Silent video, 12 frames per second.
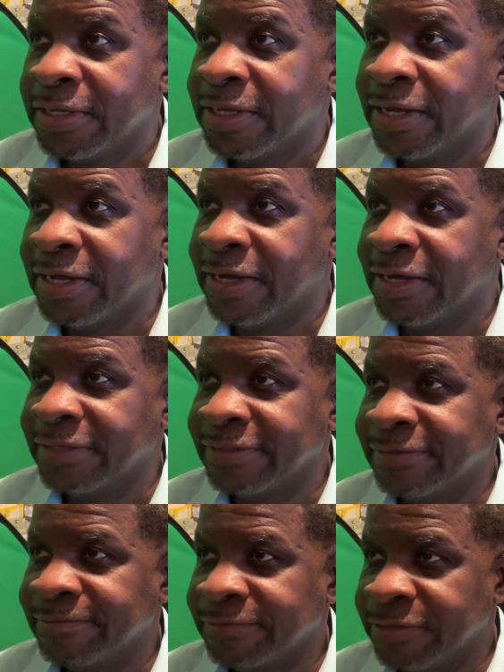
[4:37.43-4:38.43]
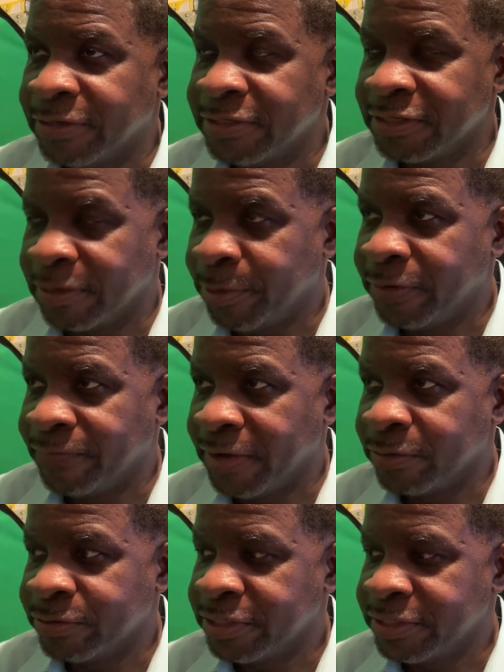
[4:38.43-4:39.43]
So this is going to be the
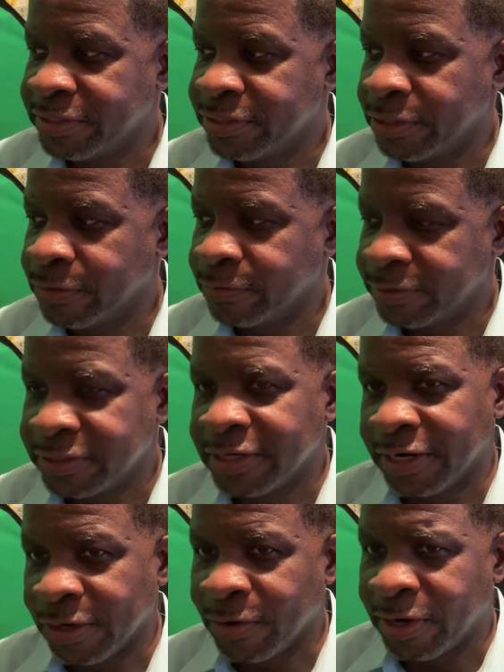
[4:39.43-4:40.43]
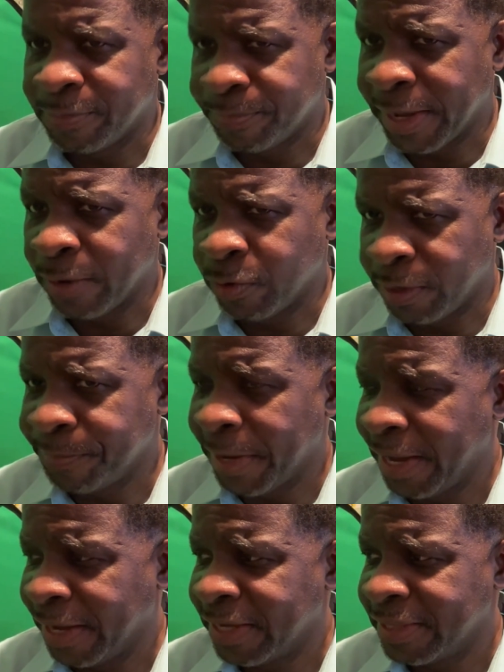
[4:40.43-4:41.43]
final season. So it's going to go out with a
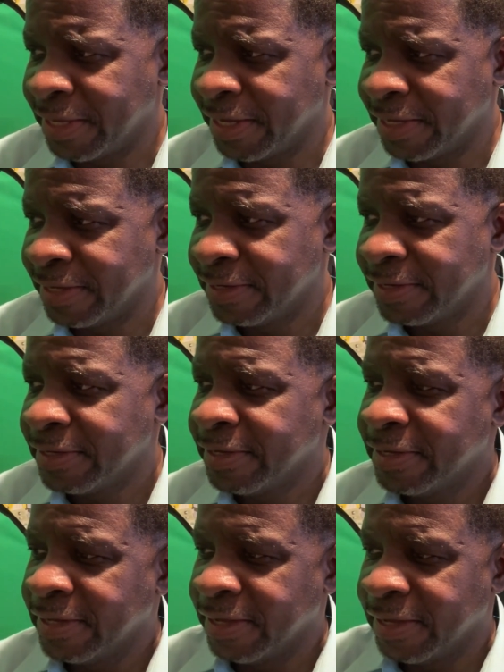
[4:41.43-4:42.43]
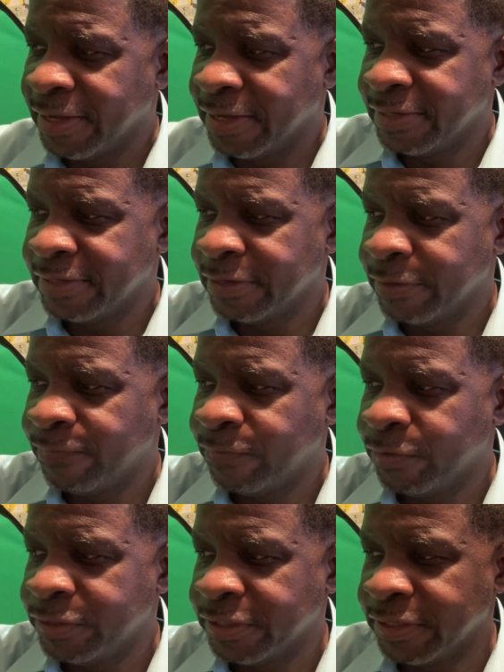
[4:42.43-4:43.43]
bang, I think,
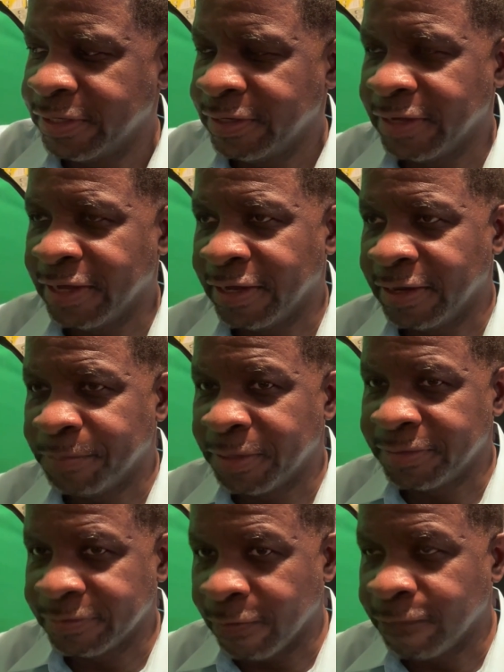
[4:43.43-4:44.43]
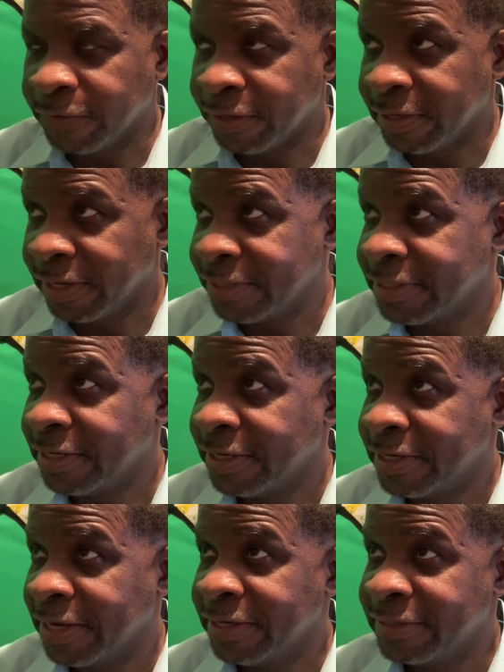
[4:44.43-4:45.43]
unfortunately. But hopefully, like I said, the
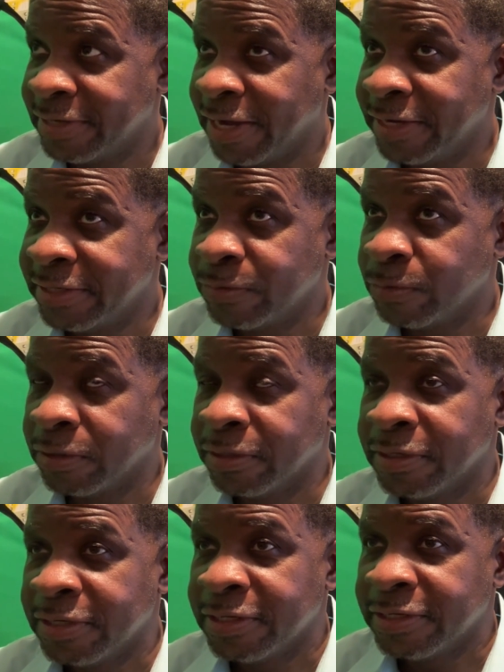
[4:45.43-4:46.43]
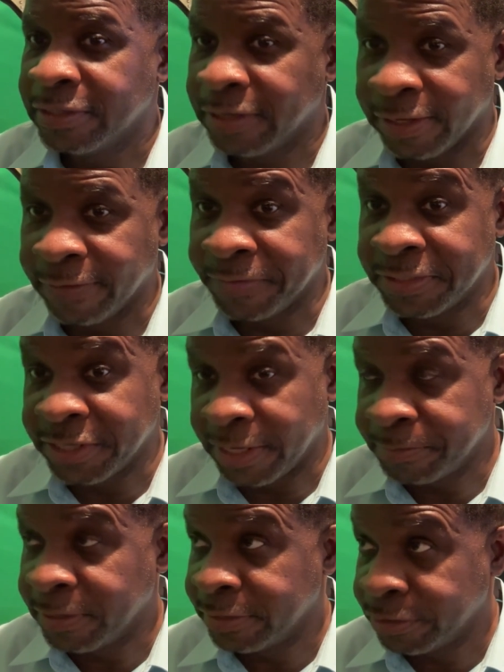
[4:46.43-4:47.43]
Titans will live in
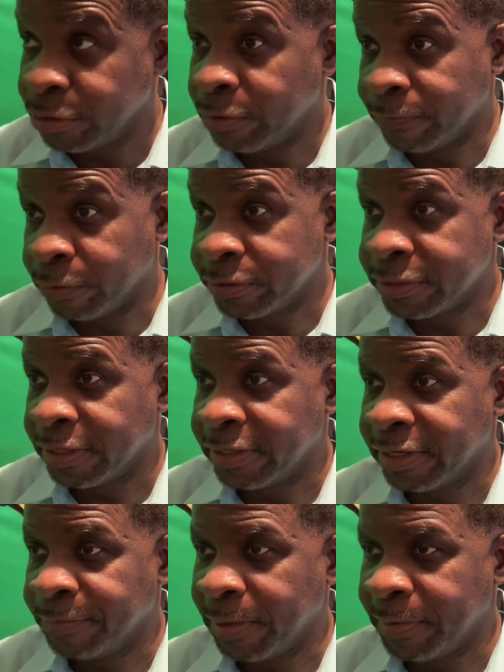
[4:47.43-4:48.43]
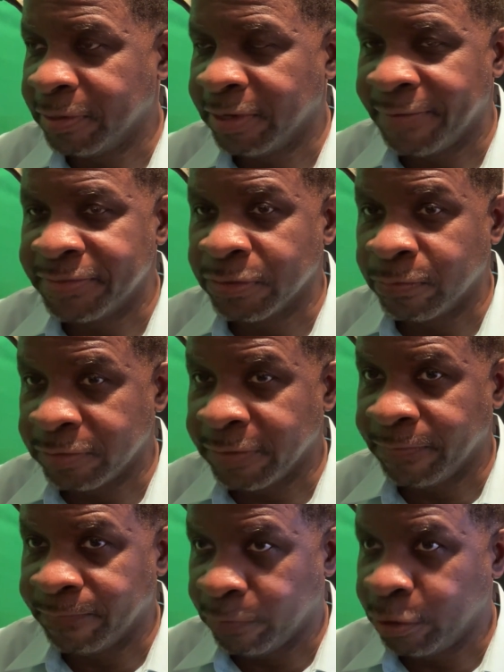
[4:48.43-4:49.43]
James Gunn's universe. I think maybe he'll have his own
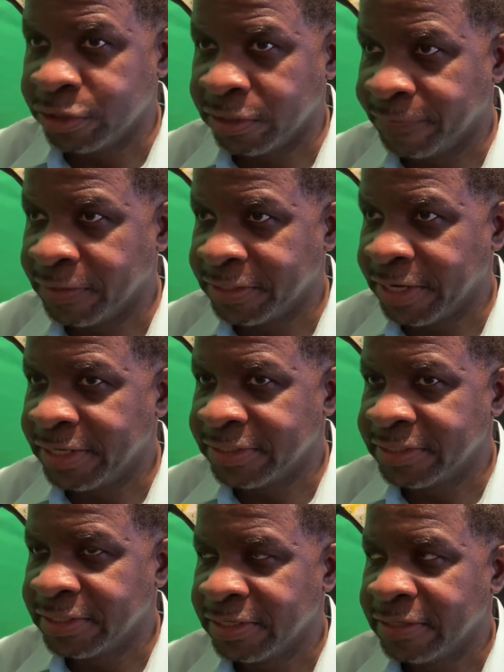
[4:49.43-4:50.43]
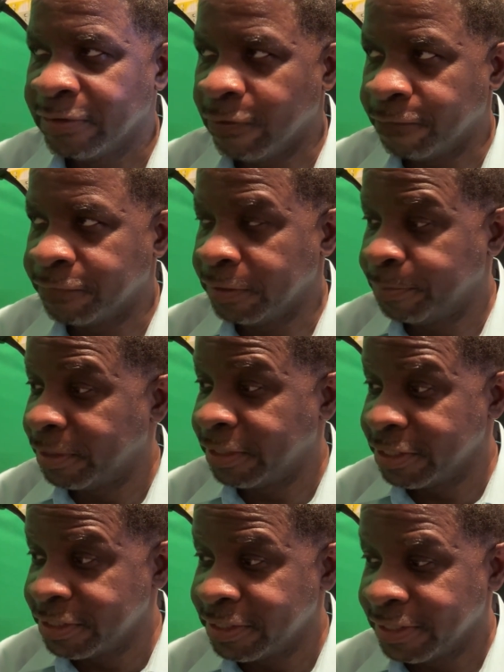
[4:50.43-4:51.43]
different version of the Titans, hopefully. But
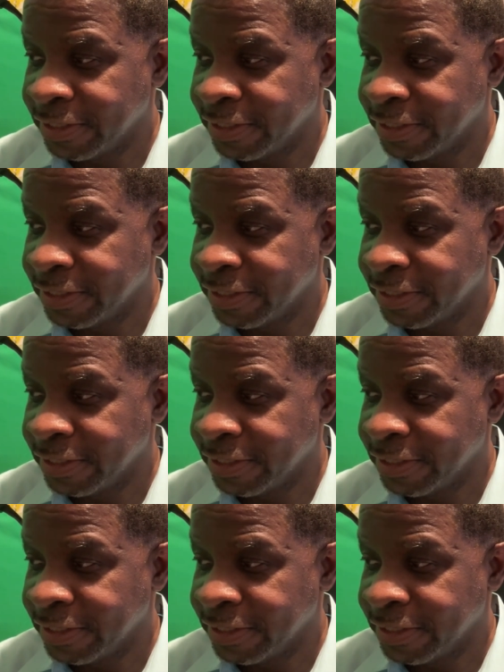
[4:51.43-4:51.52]
this,